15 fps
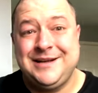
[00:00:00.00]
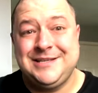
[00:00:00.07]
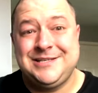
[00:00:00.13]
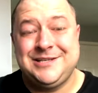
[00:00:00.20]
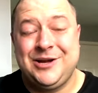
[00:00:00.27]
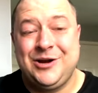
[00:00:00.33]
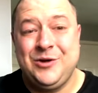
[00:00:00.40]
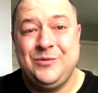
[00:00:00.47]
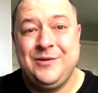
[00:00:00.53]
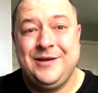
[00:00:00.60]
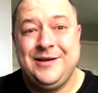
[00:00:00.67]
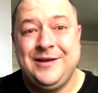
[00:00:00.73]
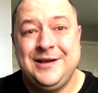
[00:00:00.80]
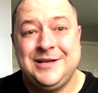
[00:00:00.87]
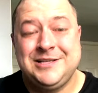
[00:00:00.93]
So
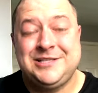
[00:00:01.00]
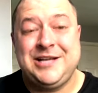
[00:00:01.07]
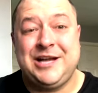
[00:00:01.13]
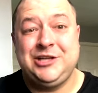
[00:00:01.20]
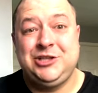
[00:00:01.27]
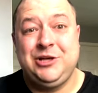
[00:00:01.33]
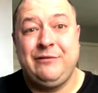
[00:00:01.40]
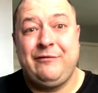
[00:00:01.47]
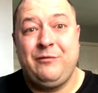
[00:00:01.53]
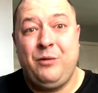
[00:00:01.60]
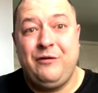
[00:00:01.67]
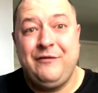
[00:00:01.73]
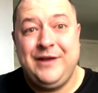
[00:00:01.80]
stay tuned for more